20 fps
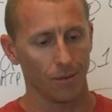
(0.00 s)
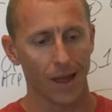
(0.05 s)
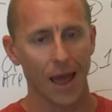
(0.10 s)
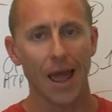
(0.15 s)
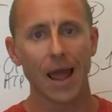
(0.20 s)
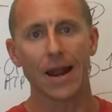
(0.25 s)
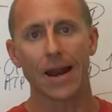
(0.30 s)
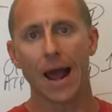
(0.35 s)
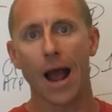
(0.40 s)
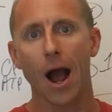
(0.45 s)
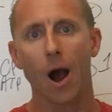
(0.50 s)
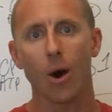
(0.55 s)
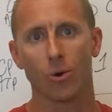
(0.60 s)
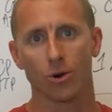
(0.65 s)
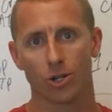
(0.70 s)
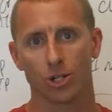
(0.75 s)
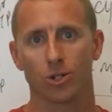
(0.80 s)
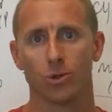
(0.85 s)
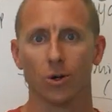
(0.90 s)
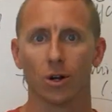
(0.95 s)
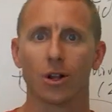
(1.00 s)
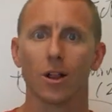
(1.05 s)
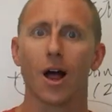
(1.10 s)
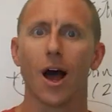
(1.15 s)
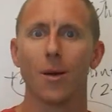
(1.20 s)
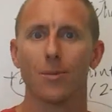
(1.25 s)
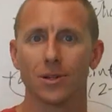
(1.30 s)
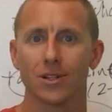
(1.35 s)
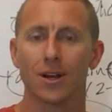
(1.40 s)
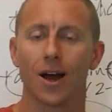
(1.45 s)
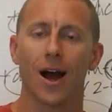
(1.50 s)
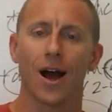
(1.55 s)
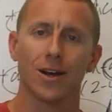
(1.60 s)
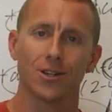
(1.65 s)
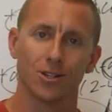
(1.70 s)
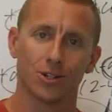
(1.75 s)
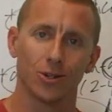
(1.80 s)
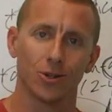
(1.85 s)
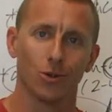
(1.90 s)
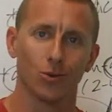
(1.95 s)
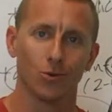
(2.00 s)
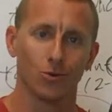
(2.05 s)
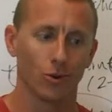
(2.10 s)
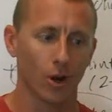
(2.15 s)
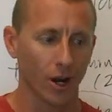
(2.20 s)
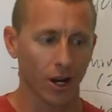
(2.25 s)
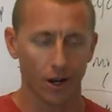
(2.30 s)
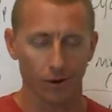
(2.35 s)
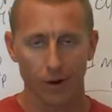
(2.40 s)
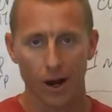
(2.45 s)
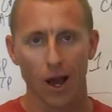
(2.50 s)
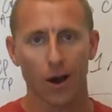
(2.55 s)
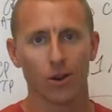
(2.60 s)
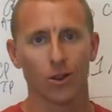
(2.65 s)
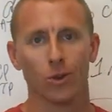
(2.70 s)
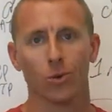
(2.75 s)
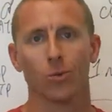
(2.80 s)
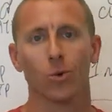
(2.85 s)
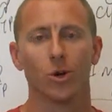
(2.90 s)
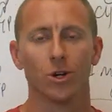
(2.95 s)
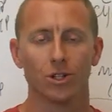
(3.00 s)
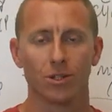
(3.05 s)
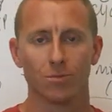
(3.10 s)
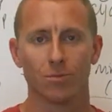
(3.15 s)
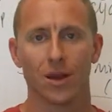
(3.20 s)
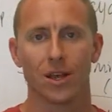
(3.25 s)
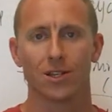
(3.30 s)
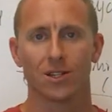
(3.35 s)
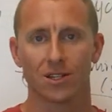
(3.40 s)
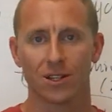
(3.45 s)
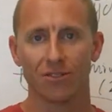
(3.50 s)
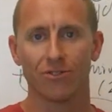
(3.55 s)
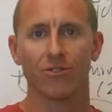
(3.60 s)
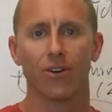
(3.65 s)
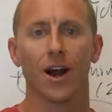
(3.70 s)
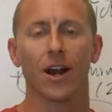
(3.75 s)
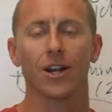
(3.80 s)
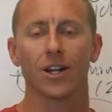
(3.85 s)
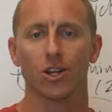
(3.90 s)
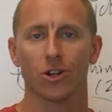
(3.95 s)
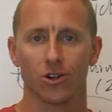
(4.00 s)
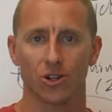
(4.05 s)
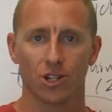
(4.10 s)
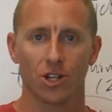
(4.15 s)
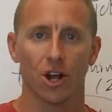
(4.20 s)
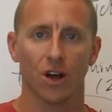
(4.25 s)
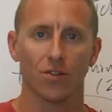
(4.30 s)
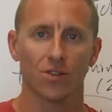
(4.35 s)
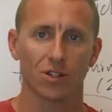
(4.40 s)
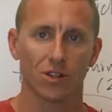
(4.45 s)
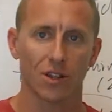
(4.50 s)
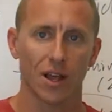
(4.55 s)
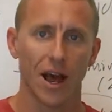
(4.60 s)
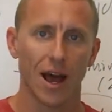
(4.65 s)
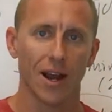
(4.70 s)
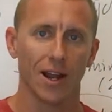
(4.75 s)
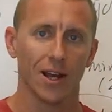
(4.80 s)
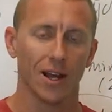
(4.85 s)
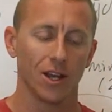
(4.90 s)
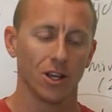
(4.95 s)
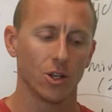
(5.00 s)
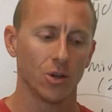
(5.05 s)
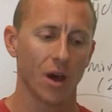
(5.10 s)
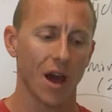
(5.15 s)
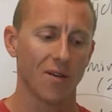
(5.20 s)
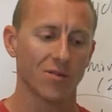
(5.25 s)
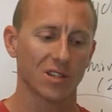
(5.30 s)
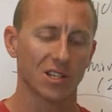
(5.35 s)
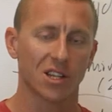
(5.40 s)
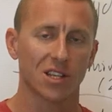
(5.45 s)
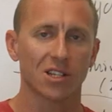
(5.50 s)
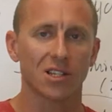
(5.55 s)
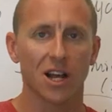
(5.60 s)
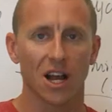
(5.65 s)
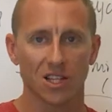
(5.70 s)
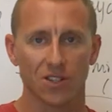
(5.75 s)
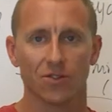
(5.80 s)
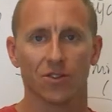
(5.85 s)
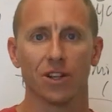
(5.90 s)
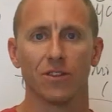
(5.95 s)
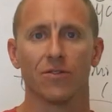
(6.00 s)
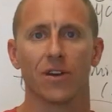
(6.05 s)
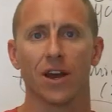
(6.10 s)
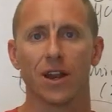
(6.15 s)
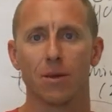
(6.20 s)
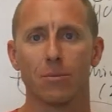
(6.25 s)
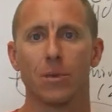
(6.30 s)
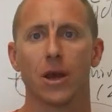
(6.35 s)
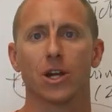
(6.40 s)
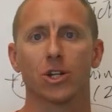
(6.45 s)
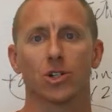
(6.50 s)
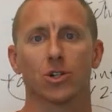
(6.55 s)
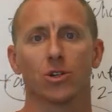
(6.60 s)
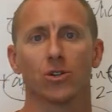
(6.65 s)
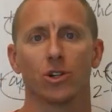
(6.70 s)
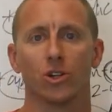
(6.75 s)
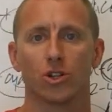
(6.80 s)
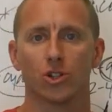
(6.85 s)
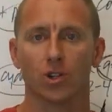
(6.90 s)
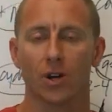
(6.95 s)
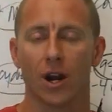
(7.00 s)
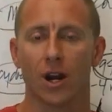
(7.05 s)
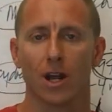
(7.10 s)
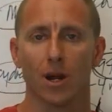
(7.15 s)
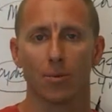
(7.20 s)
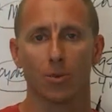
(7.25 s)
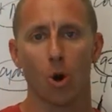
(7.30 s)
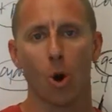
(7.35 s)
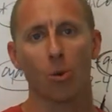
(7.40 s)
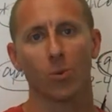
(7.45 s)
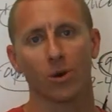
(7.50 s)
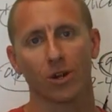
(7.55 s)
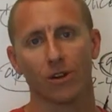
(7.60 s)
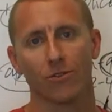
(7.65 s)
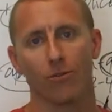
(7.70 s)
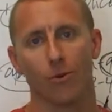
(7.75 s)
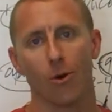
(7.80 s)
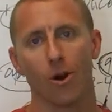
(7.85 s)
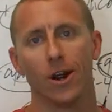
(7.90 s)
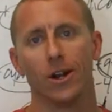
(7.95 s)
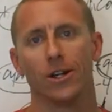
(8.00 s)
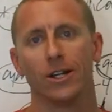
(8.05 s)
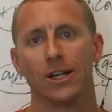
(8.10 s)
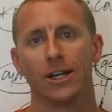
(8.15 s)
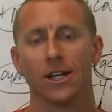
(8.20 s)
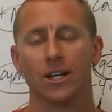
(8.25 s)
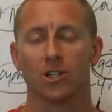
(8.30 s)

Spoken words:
8 hours to acclimatize to running around in the woods and basically finding yourself, so that you have a successful event and make sure that you're training appropriately for it.